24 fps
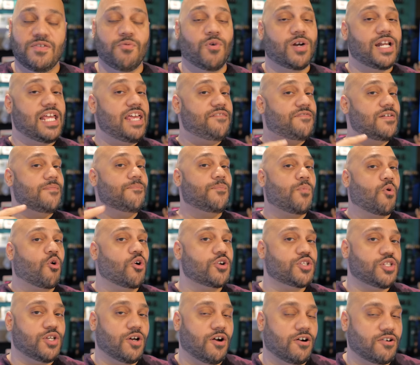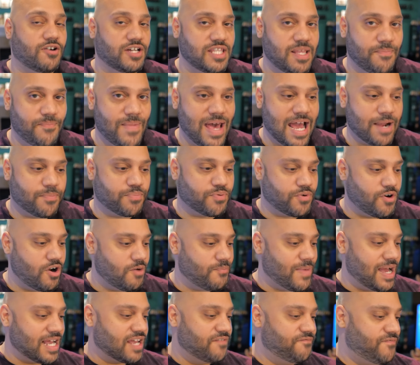If you want even more talk on the Mac
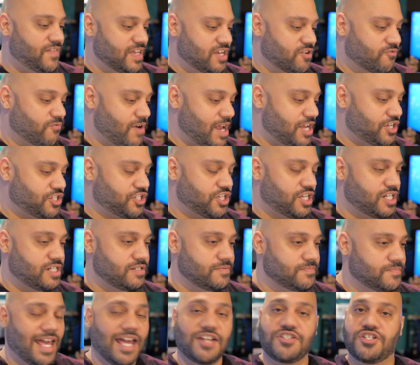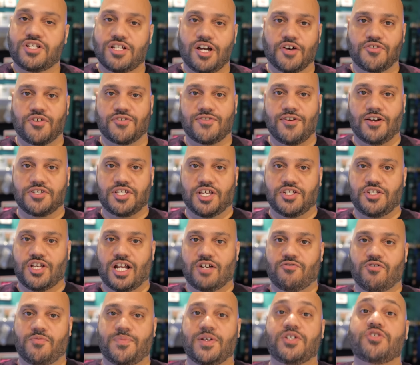Pro, my configuration, and just other thoughts in
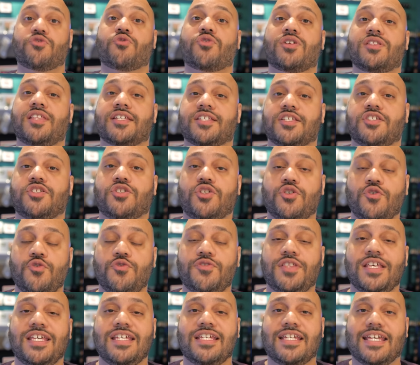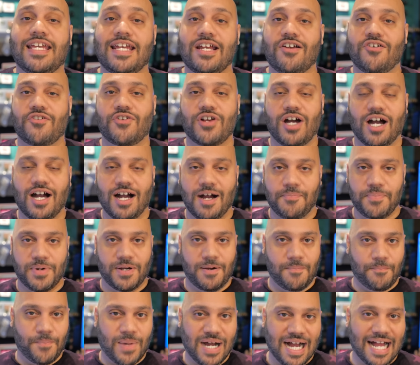general, be sure to listen to the Geared
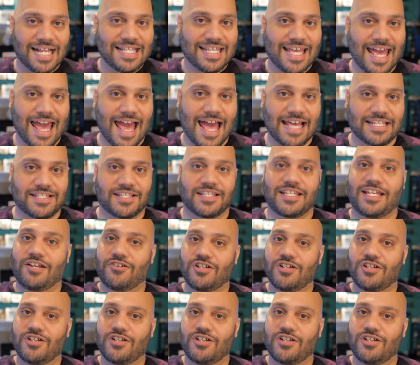Up podcast.